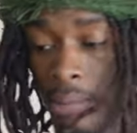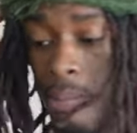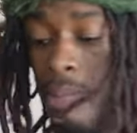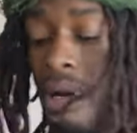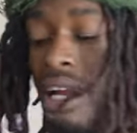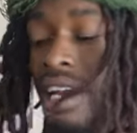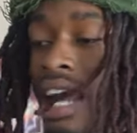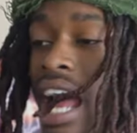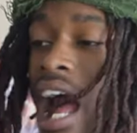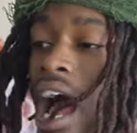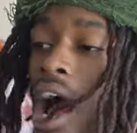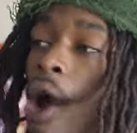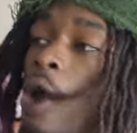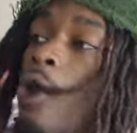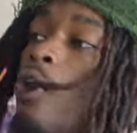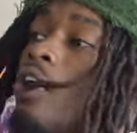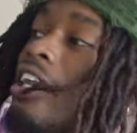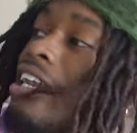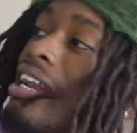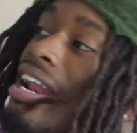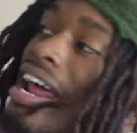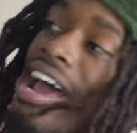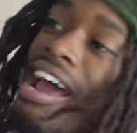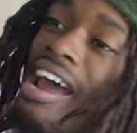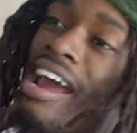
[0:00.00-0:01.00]
But not
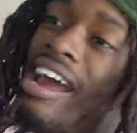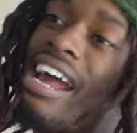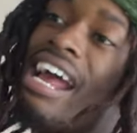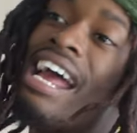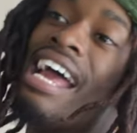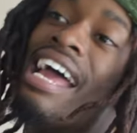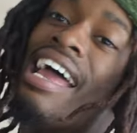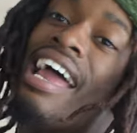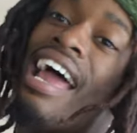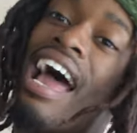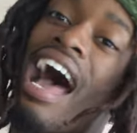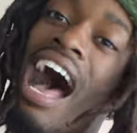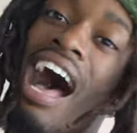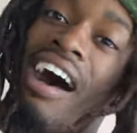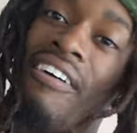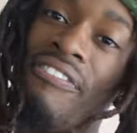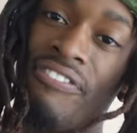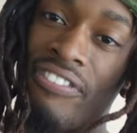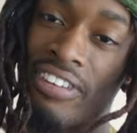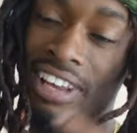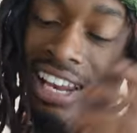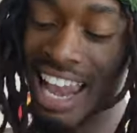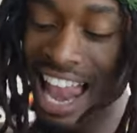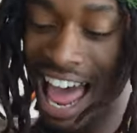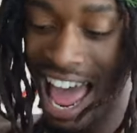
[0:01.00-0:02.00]
only that,
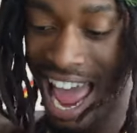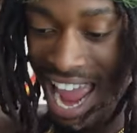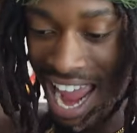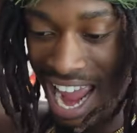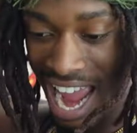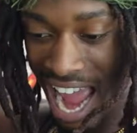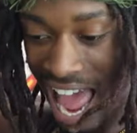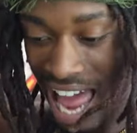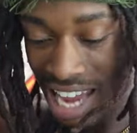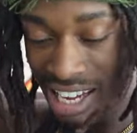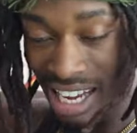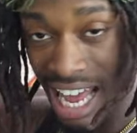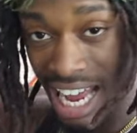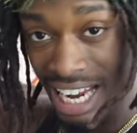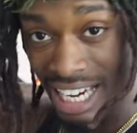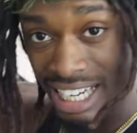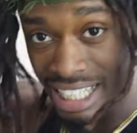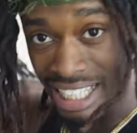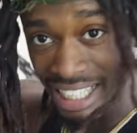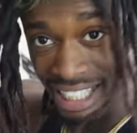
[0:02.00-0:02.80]
I like